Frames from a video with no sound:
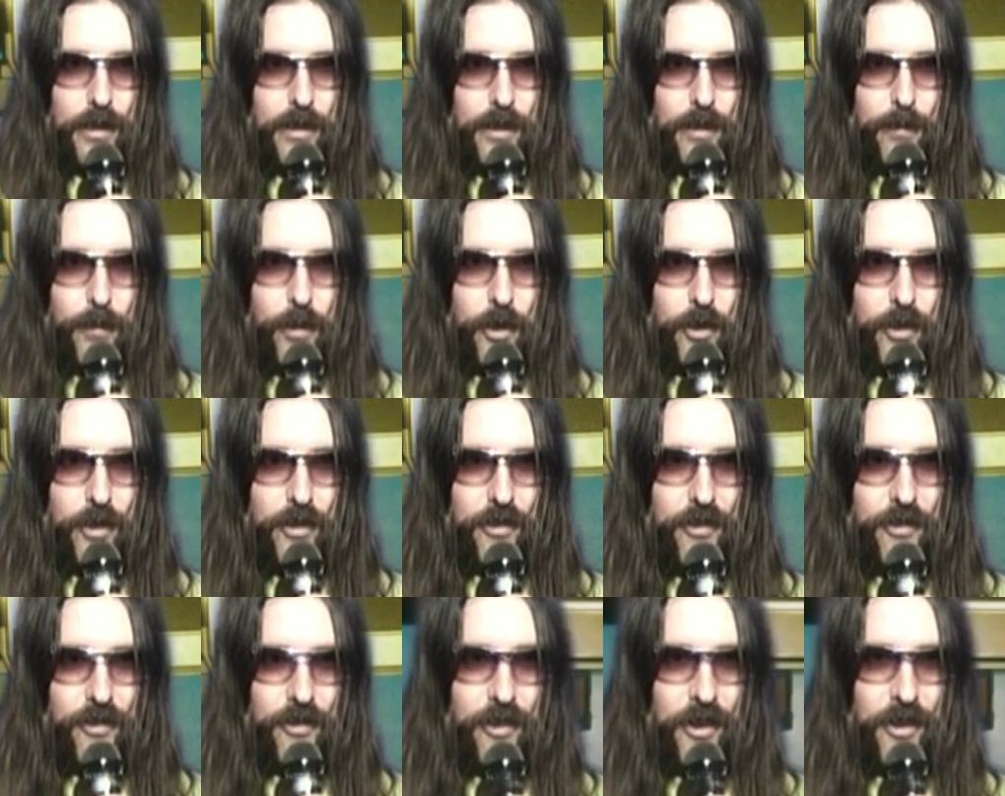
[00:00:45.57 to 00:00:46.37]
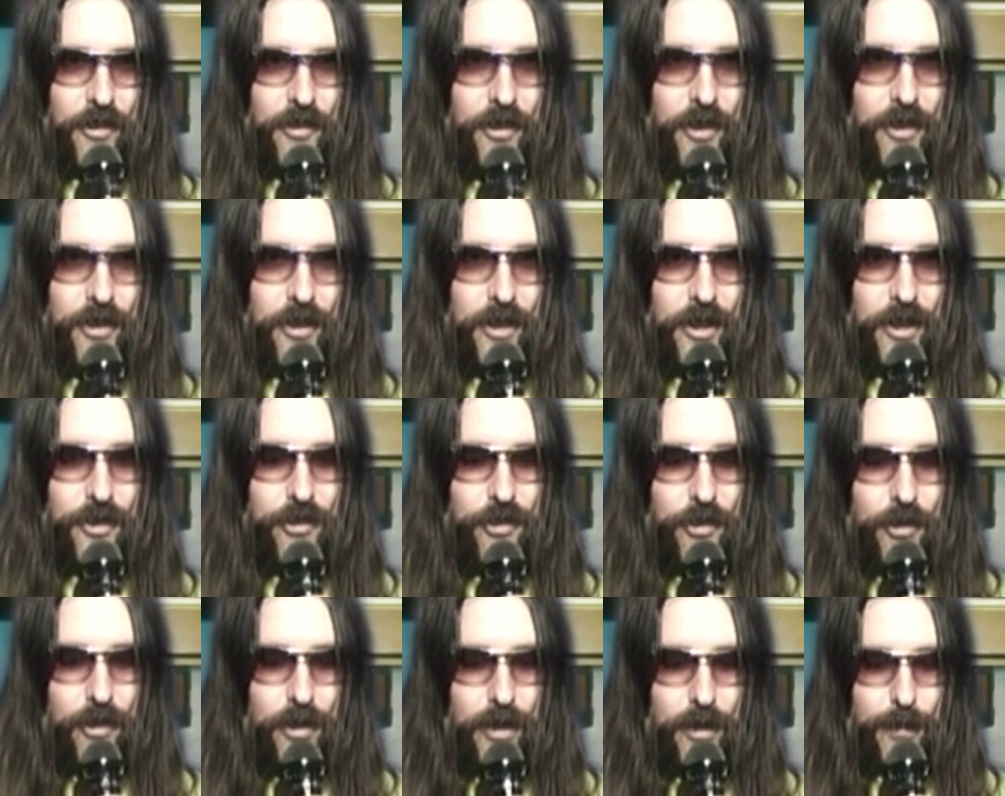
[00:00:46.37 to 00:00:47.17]
modern CCD
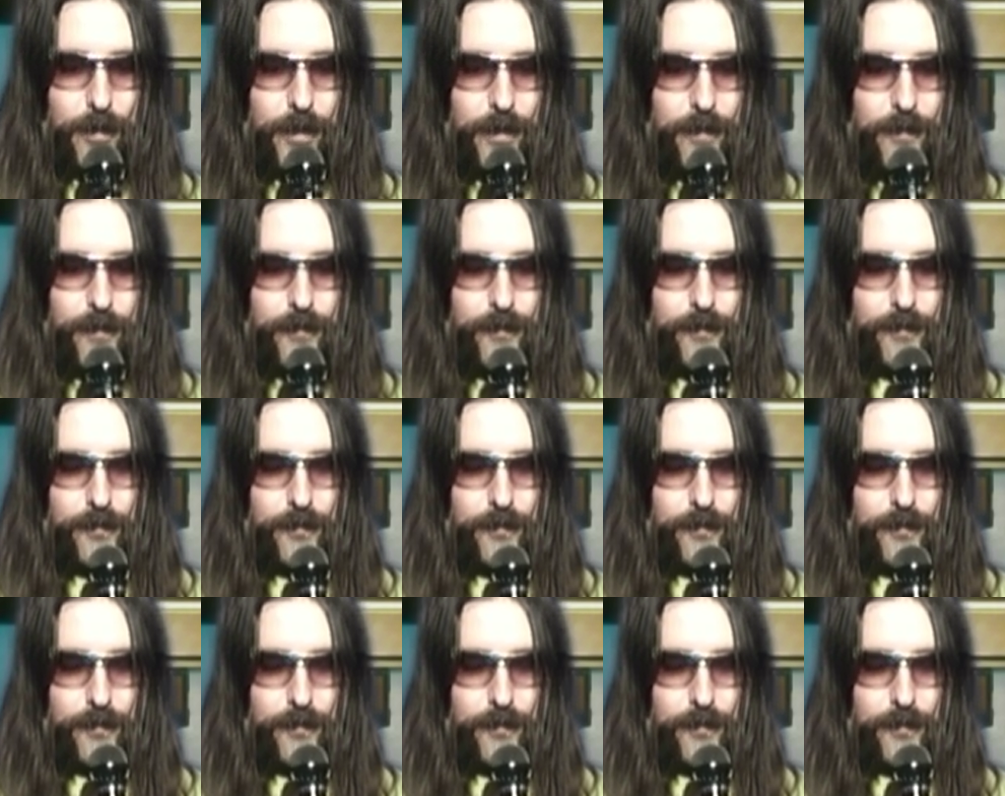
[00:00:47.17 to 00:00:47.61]
type.